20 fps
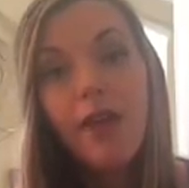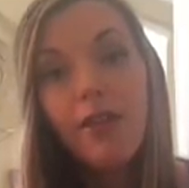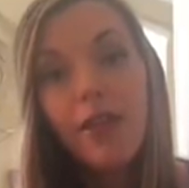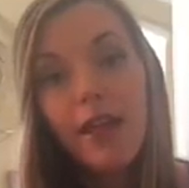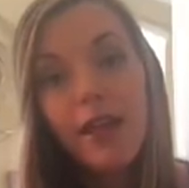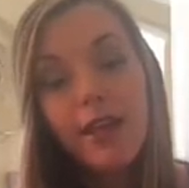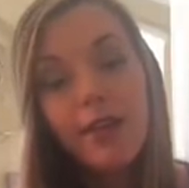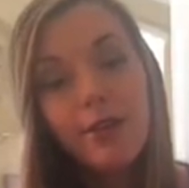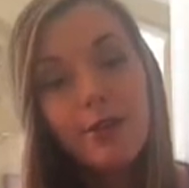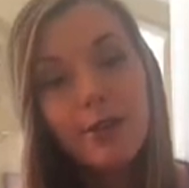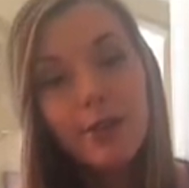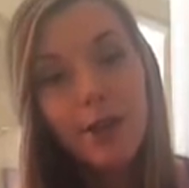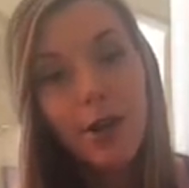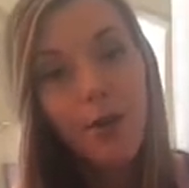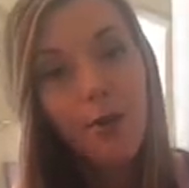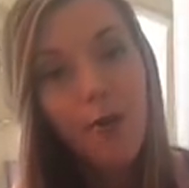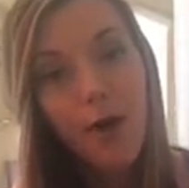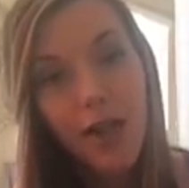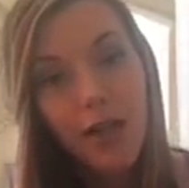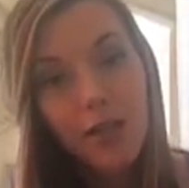Thank you
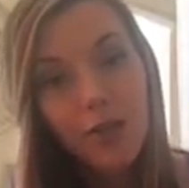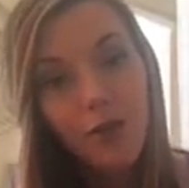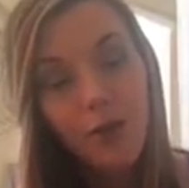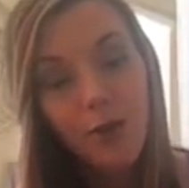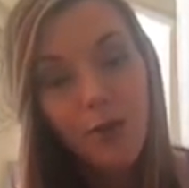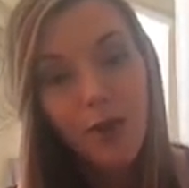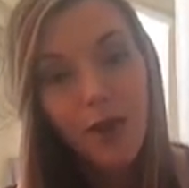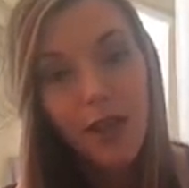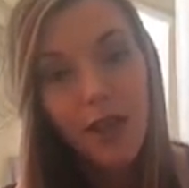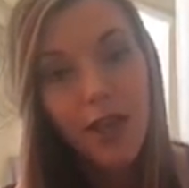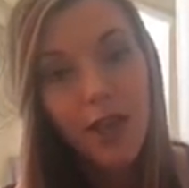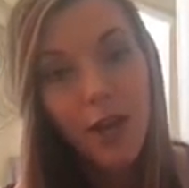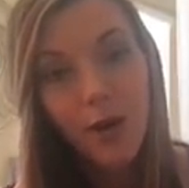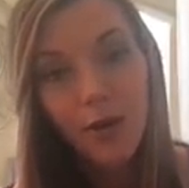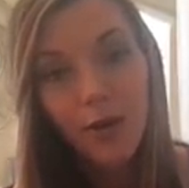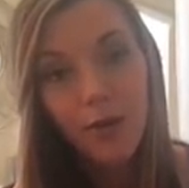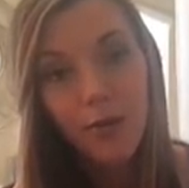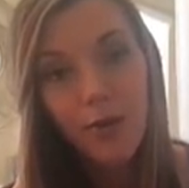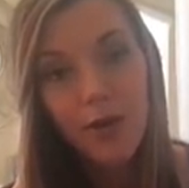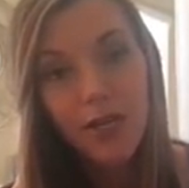so much for being here
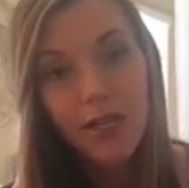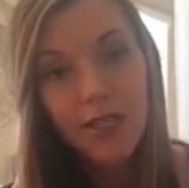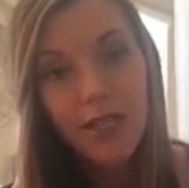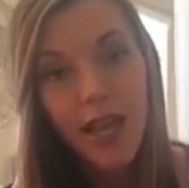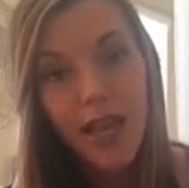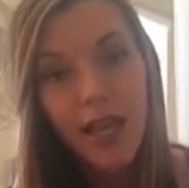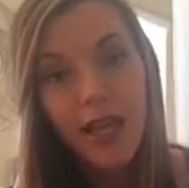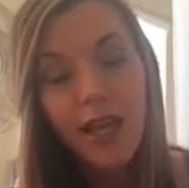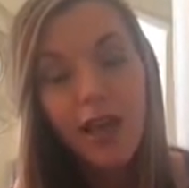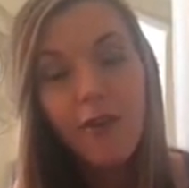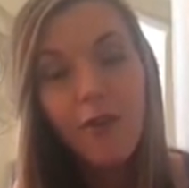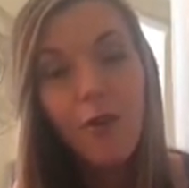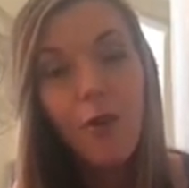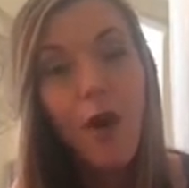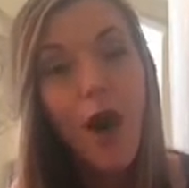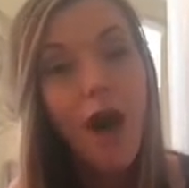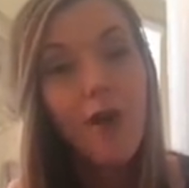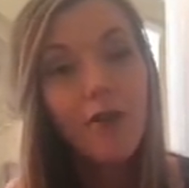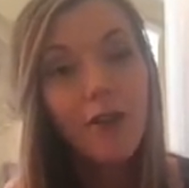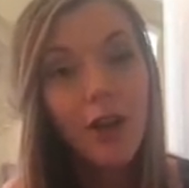with me today. If you
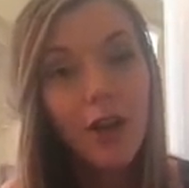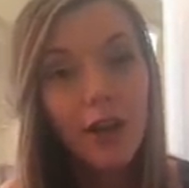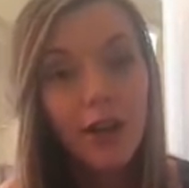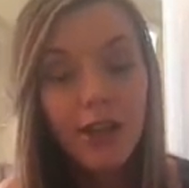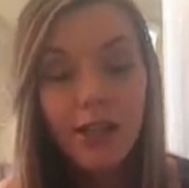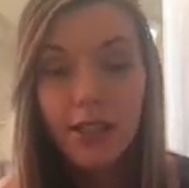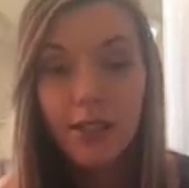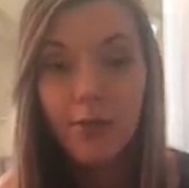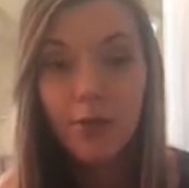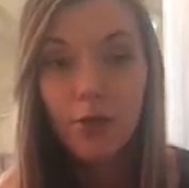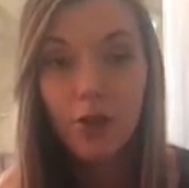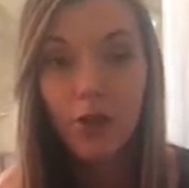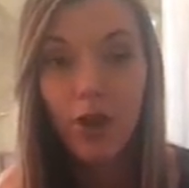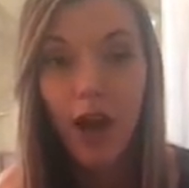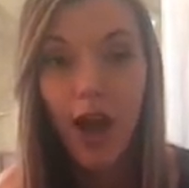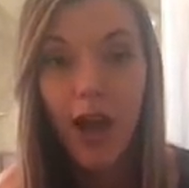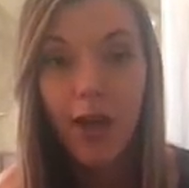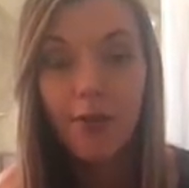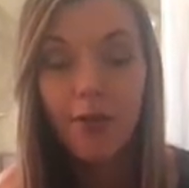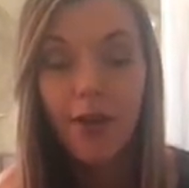haven't already
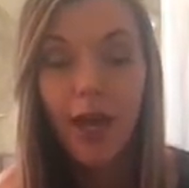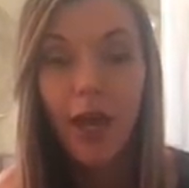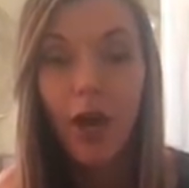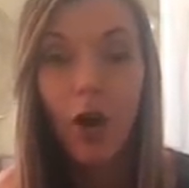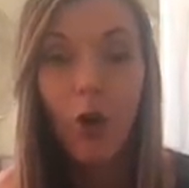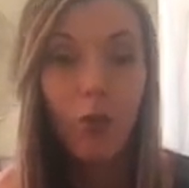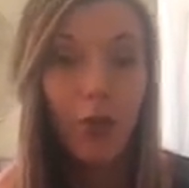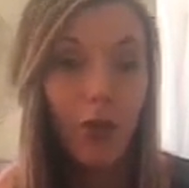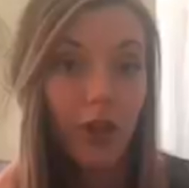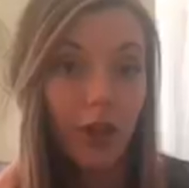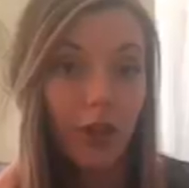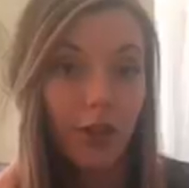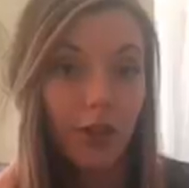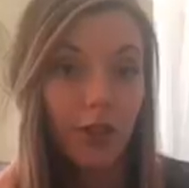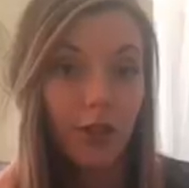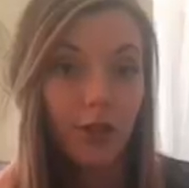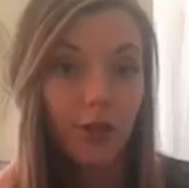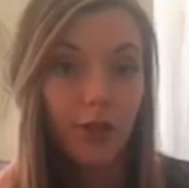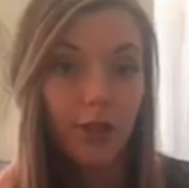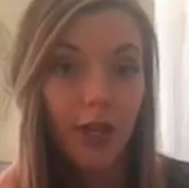subscribed, I hope that you'll
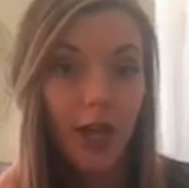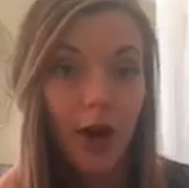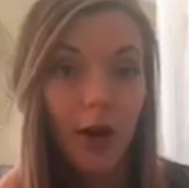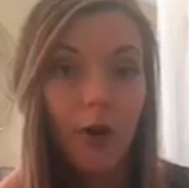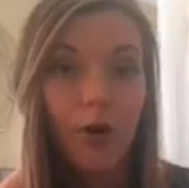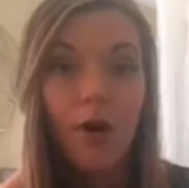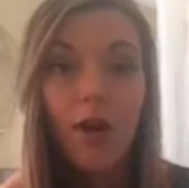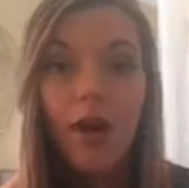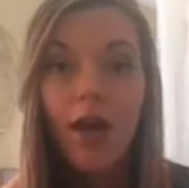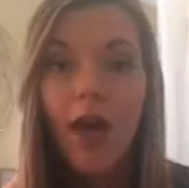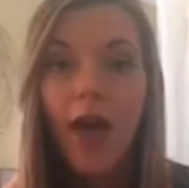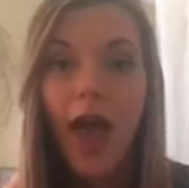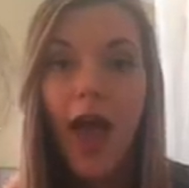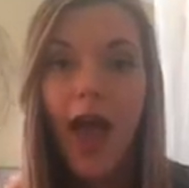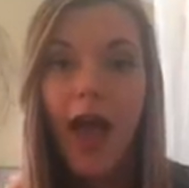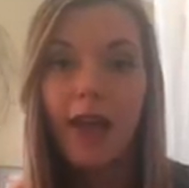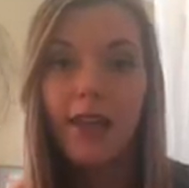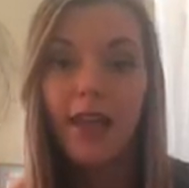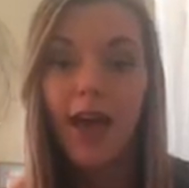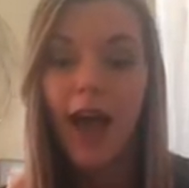do so,
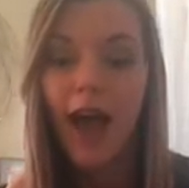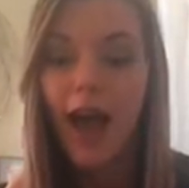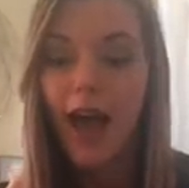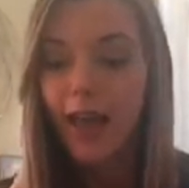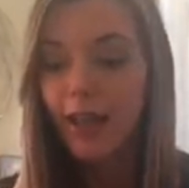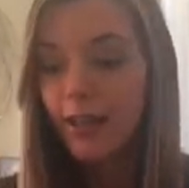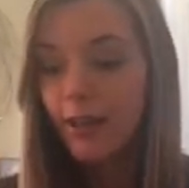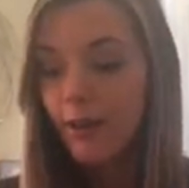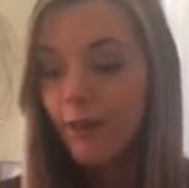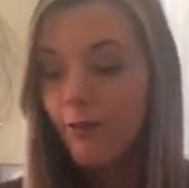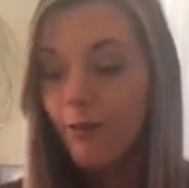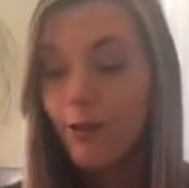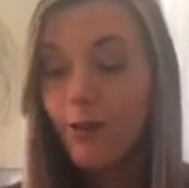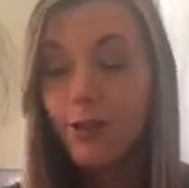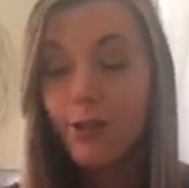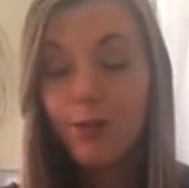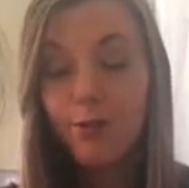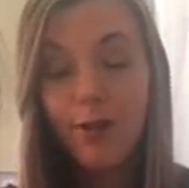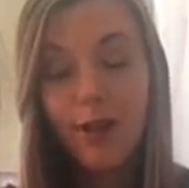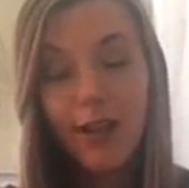and I look forward
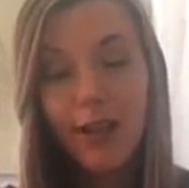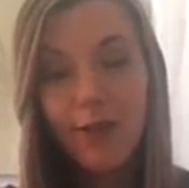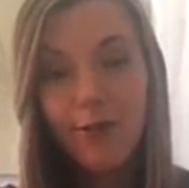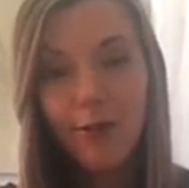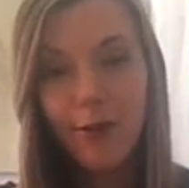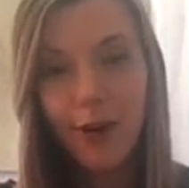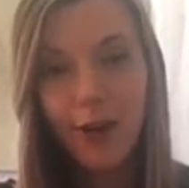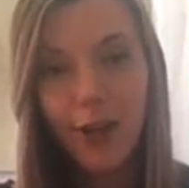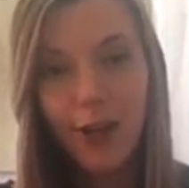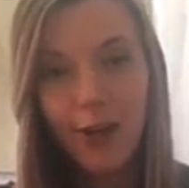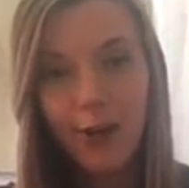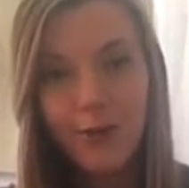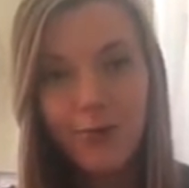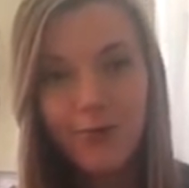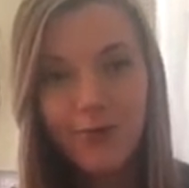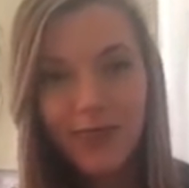to reading for you.